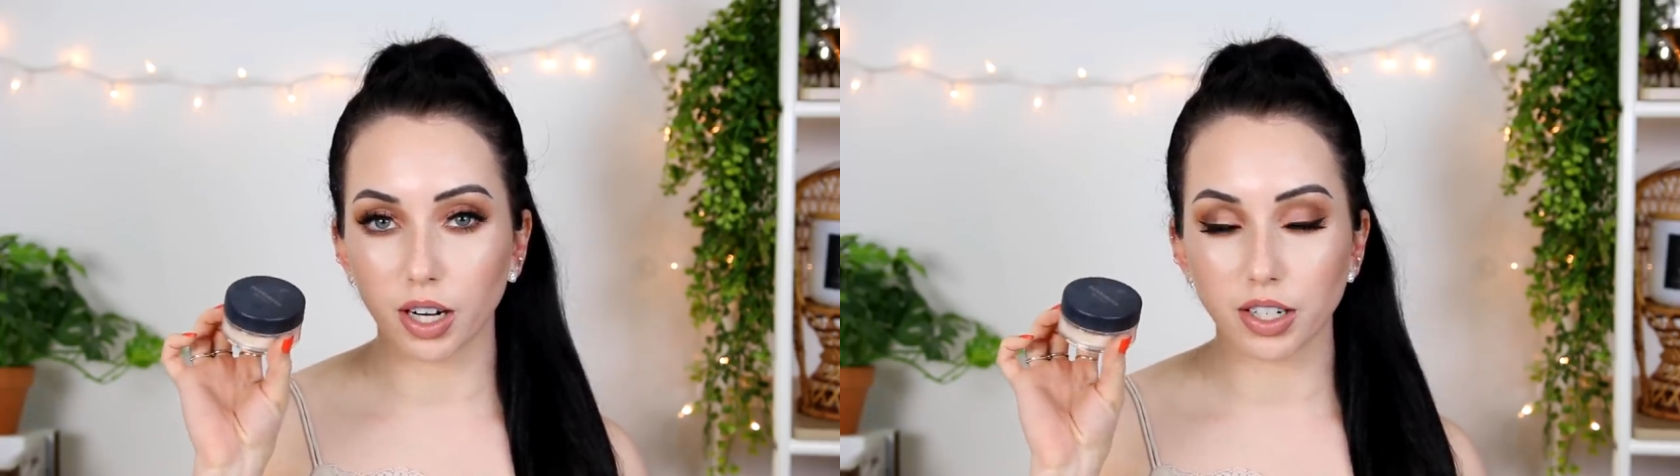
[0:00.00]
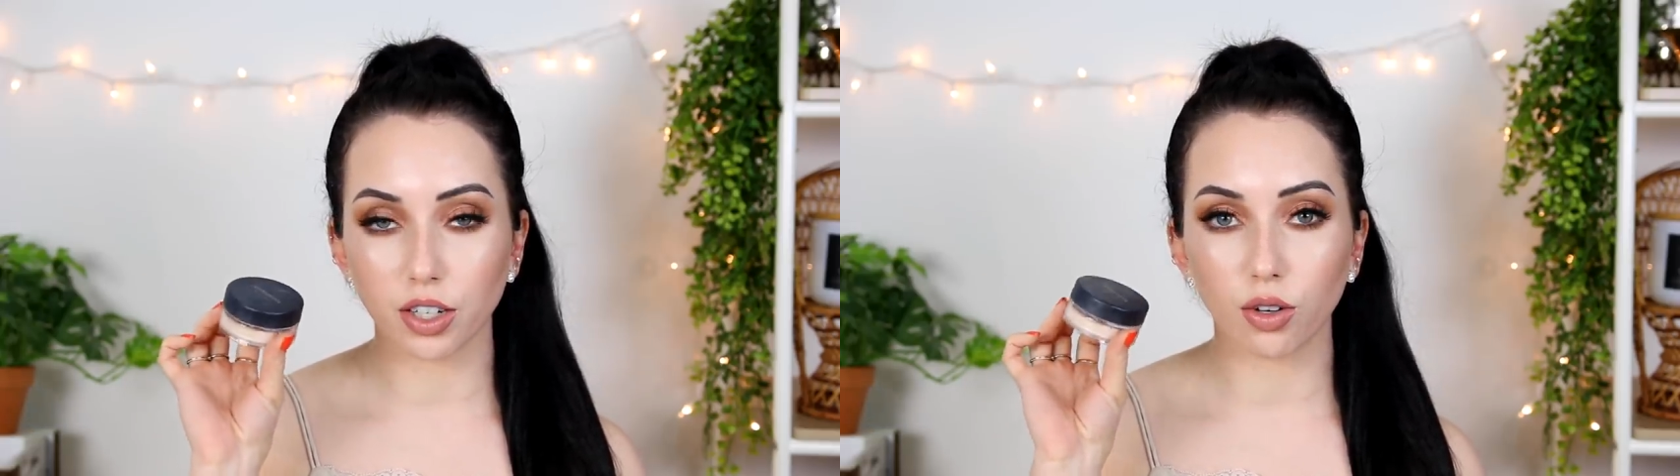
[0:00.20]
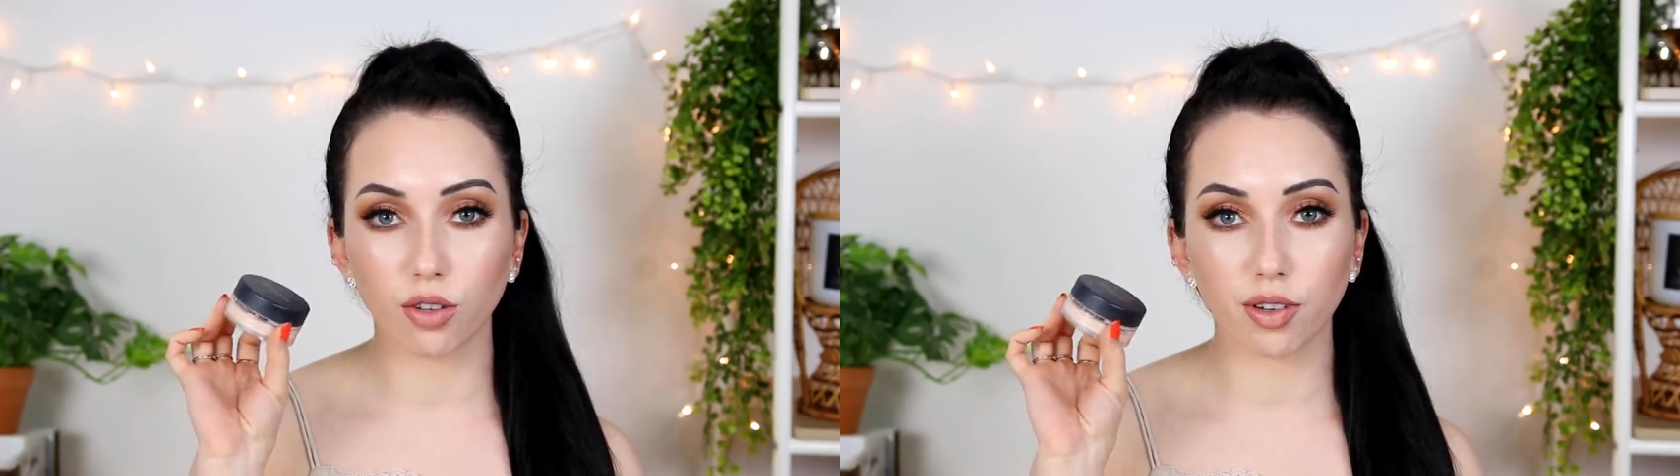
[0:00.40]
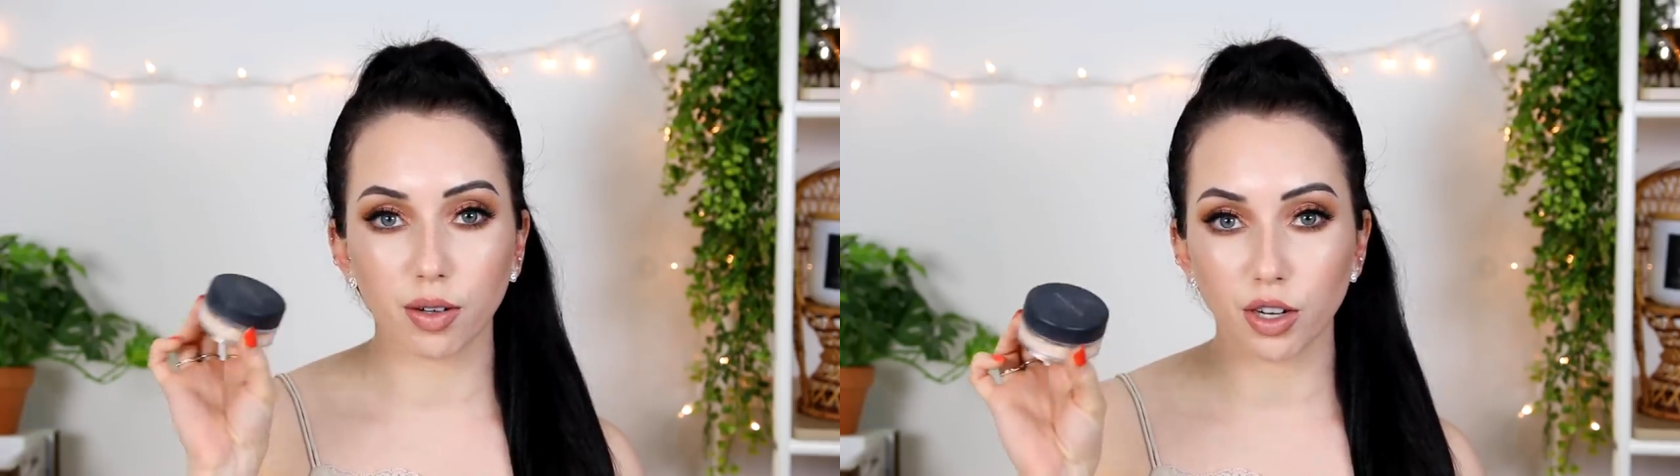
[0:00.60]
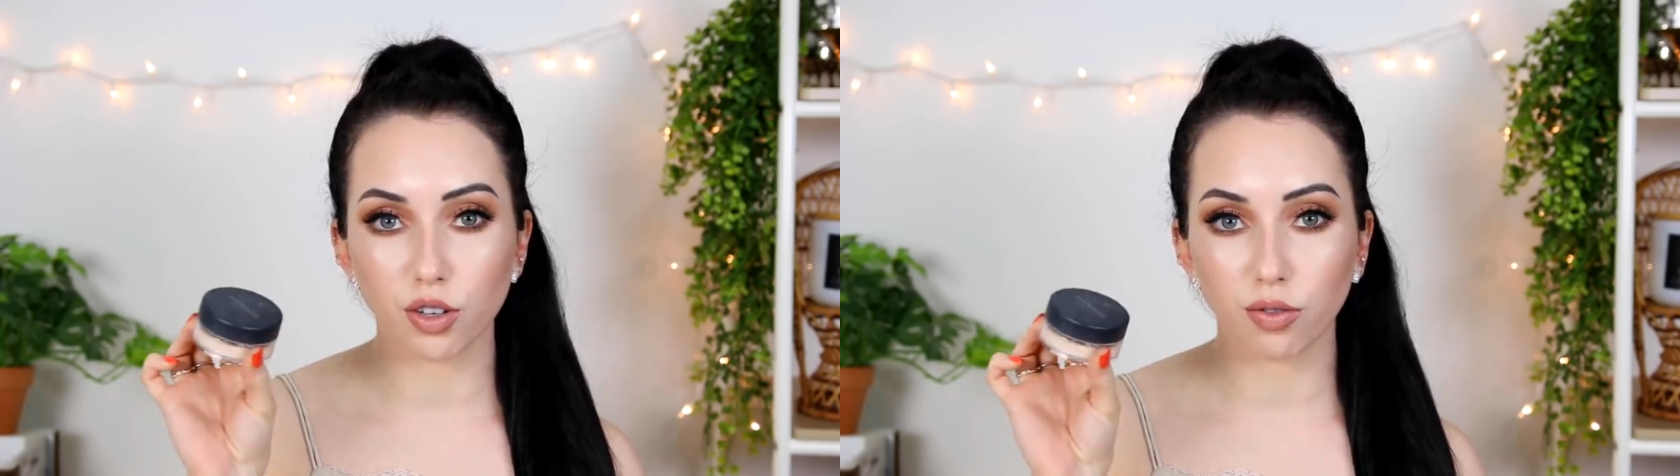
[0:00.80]
I did a whole
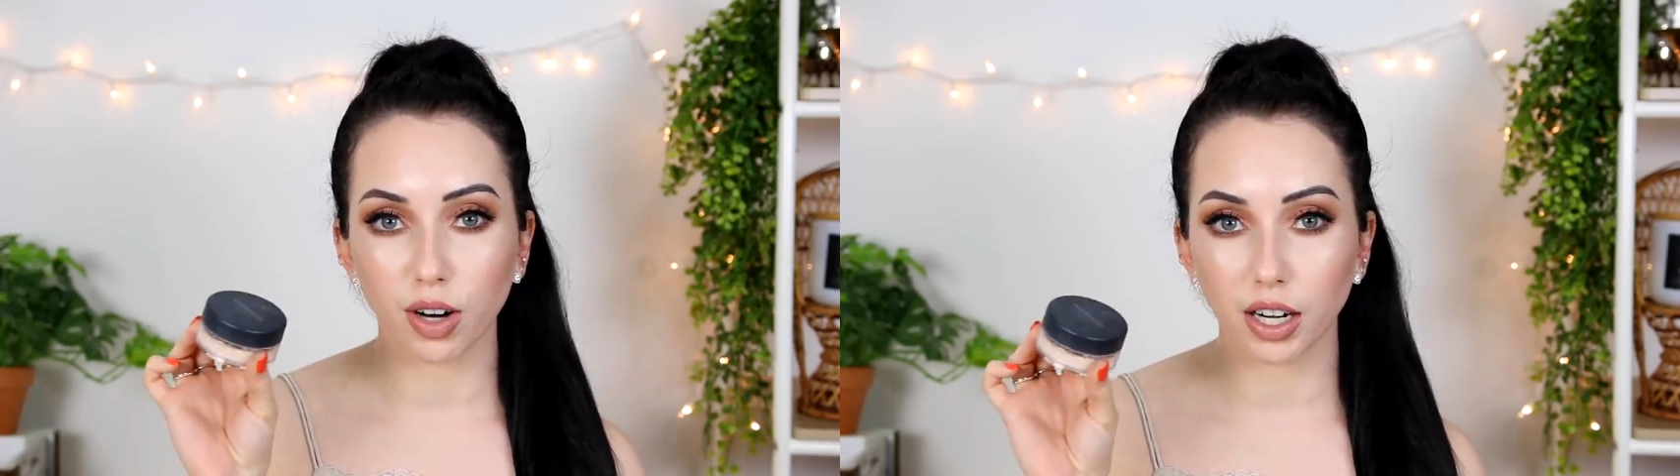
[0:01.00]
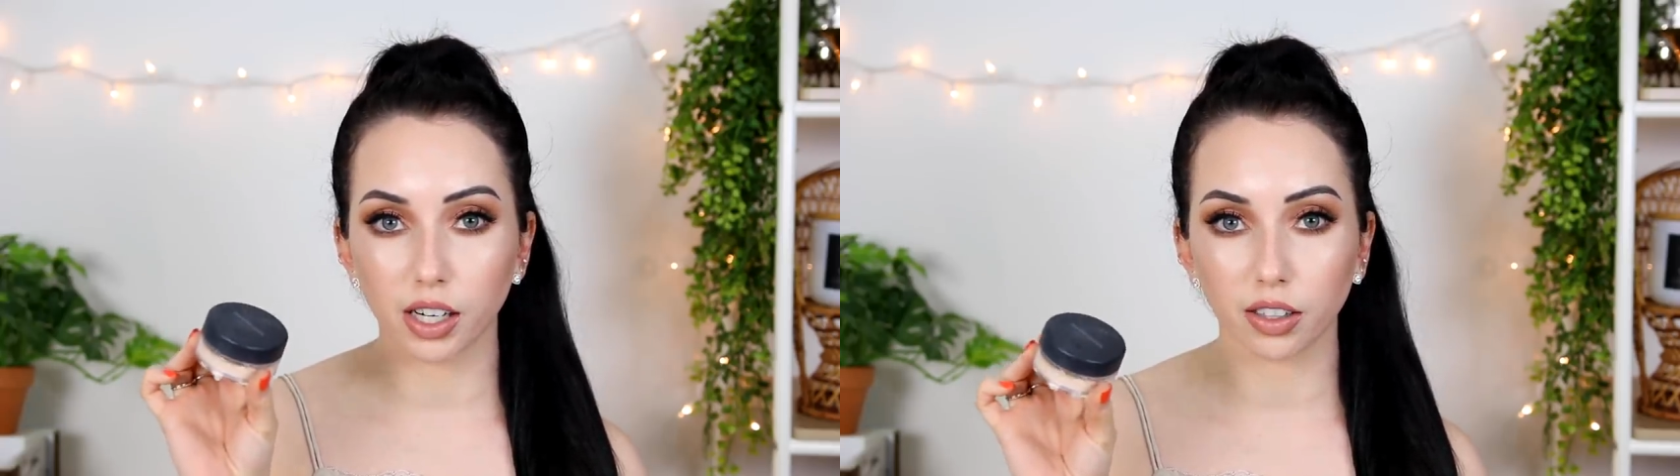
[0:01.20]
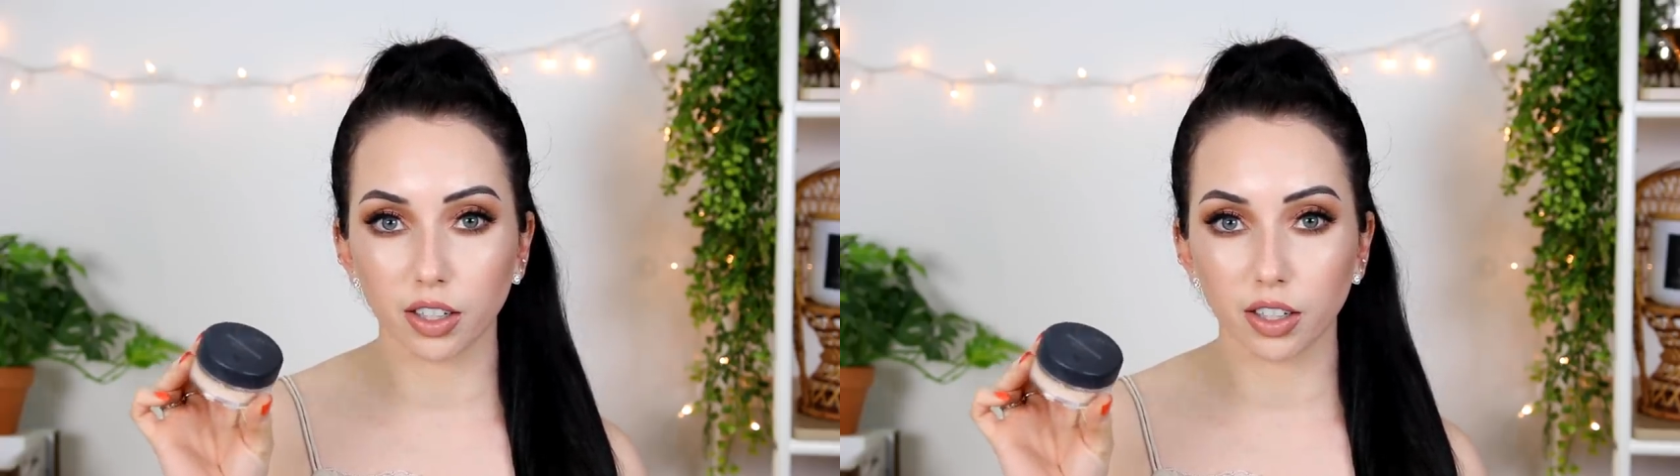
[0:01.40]
foundation Friday on